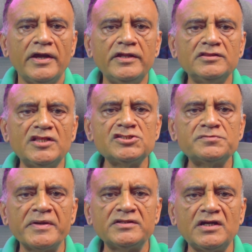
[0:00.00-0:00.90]
In this
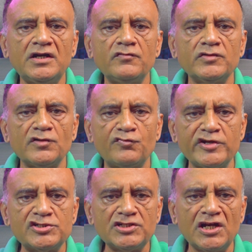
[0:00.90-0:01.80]
method, with the
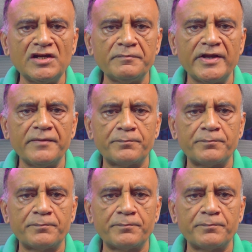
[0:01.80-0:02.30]
Freestyle Libre